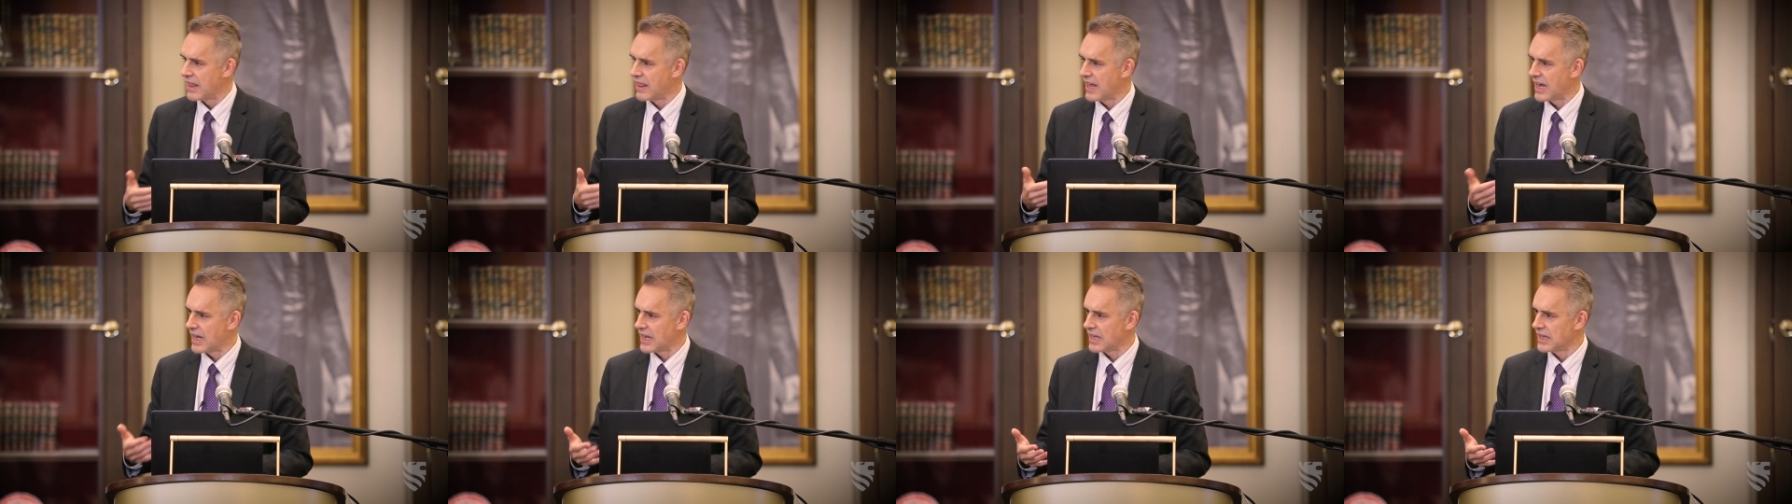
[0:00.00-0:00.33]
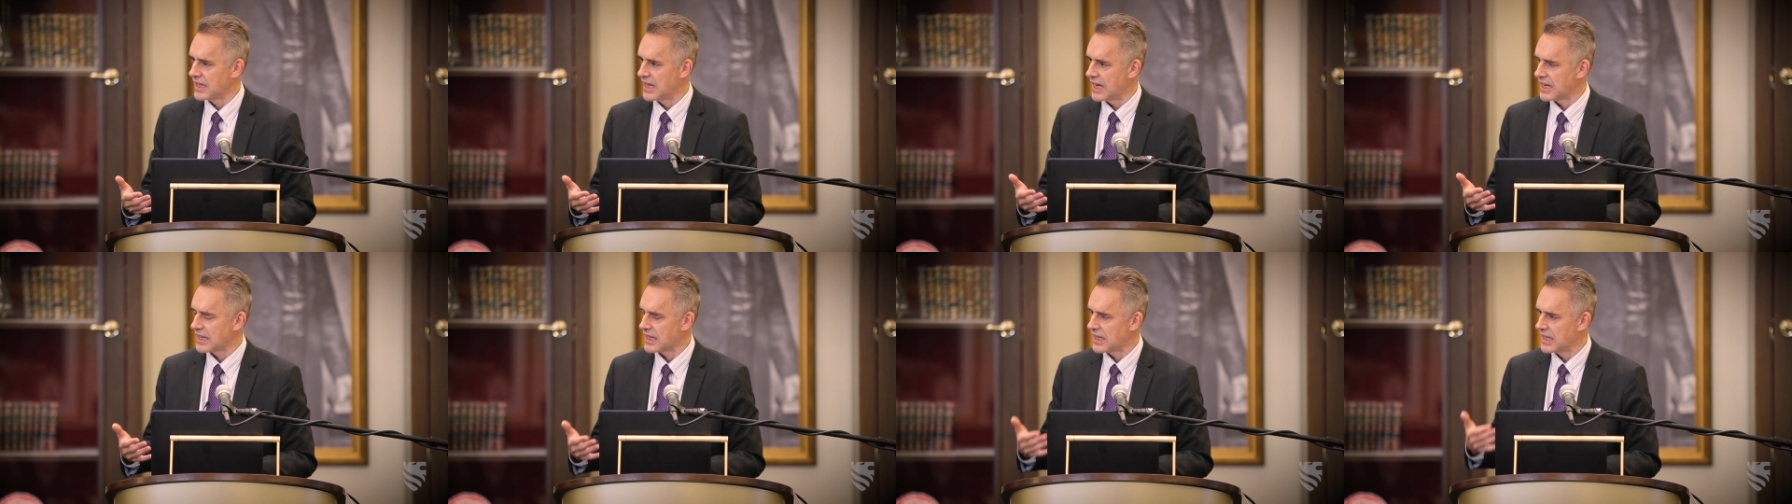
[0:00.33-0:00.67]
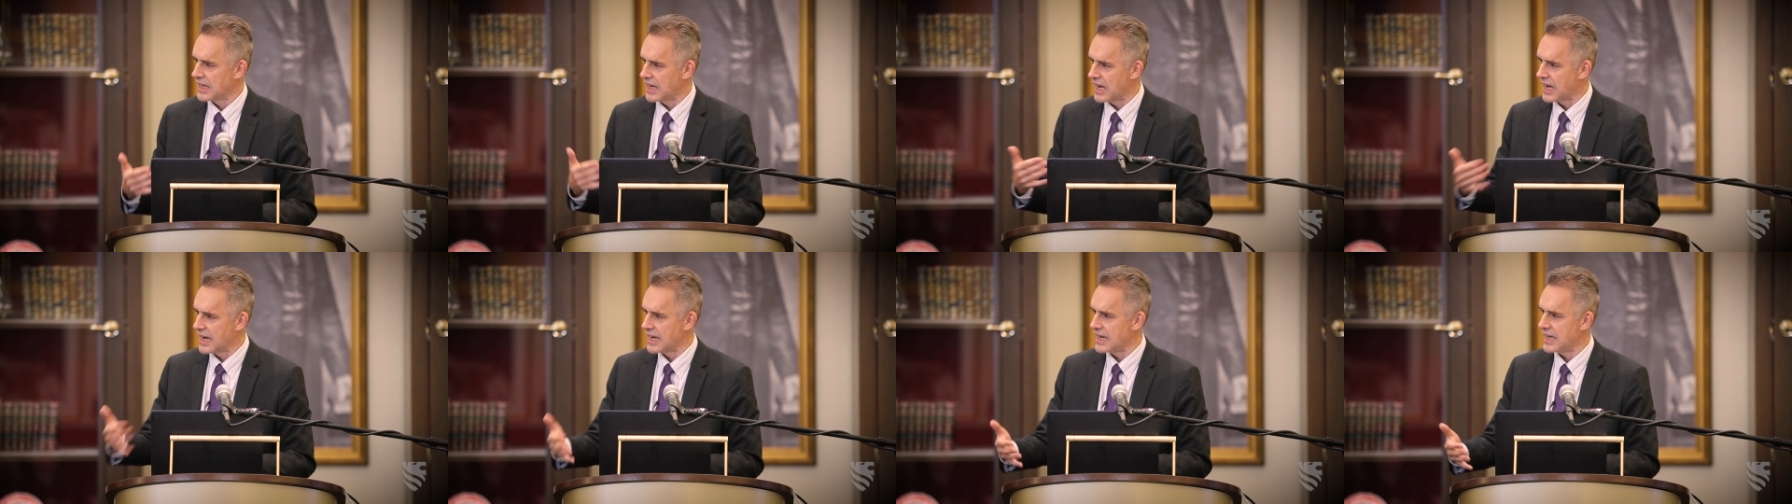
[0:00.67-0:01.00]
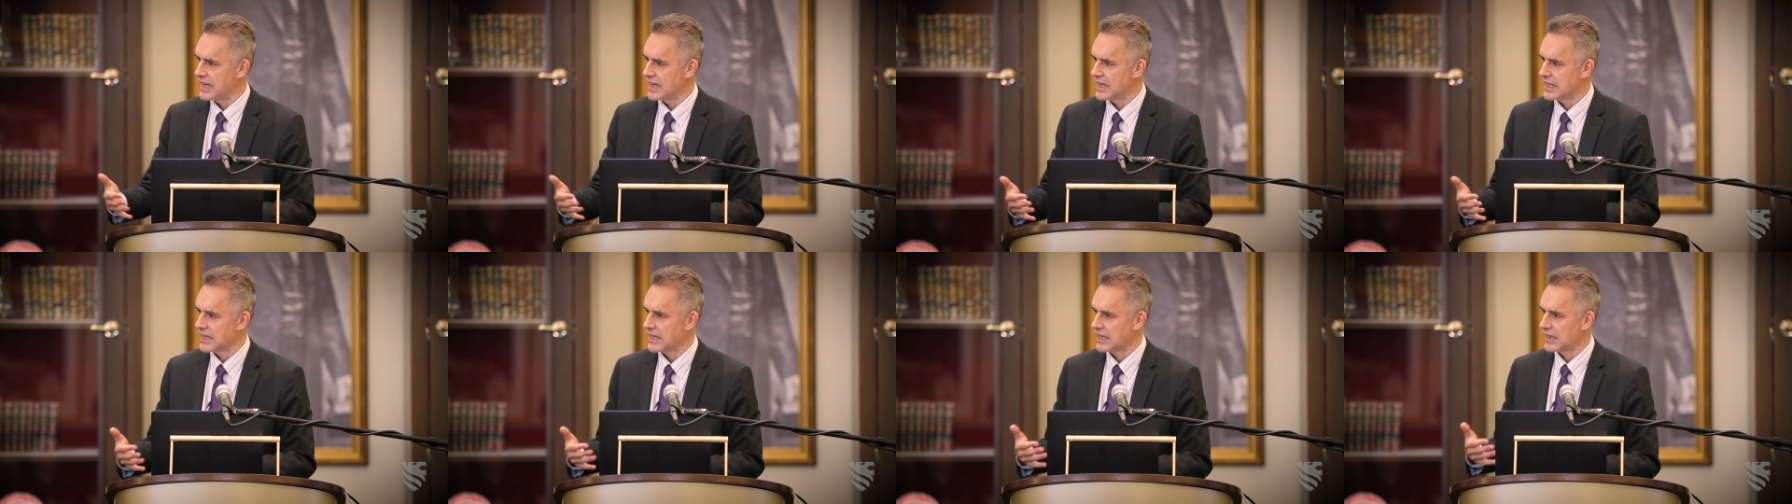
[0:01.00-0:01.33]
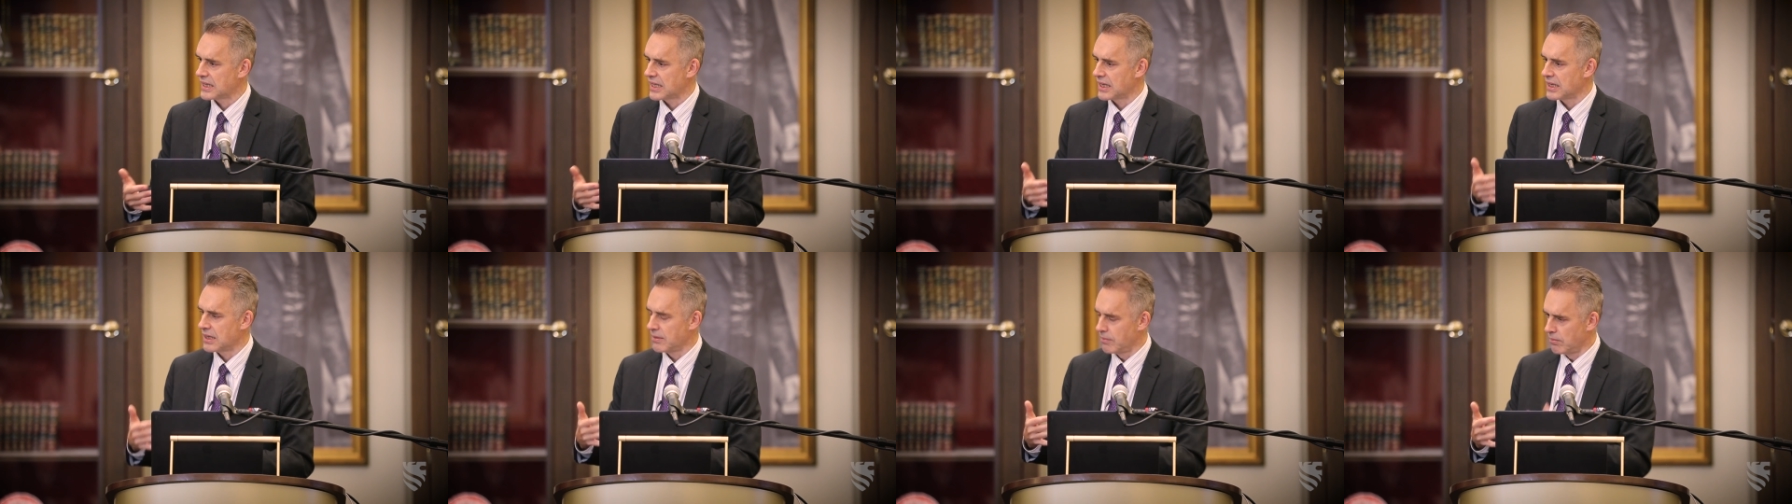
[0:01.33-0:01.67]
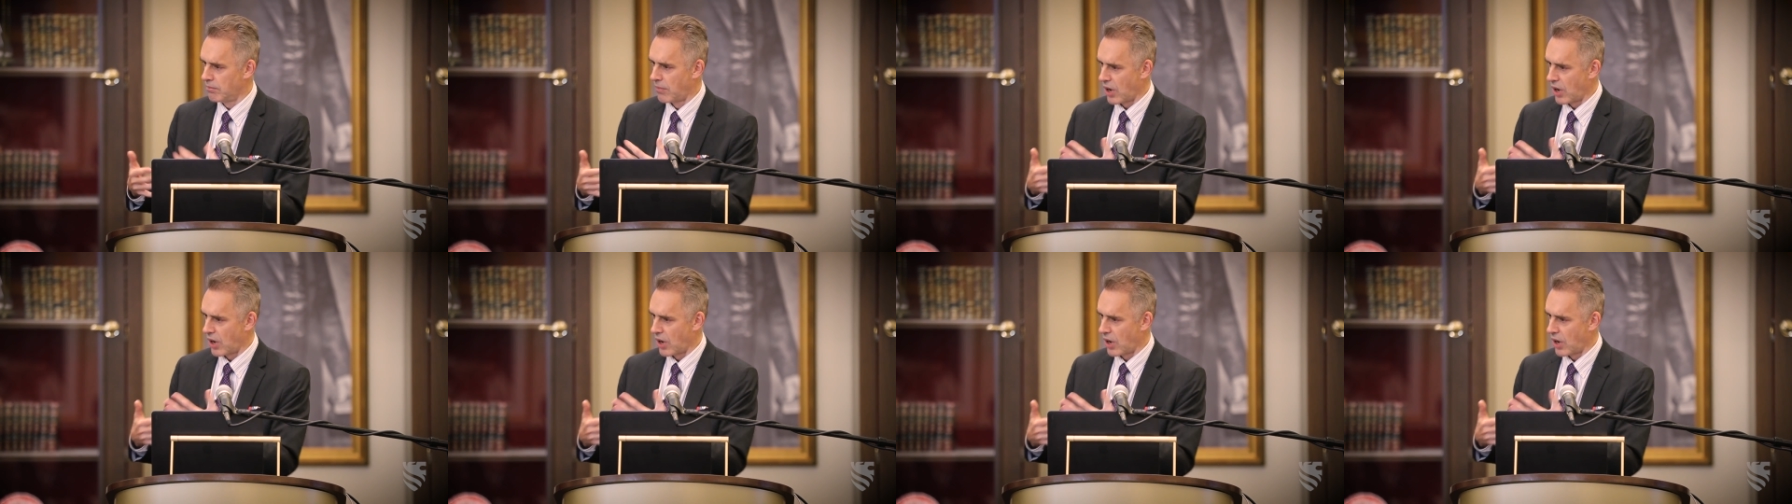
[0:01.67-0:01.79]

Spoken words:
and that the idea that the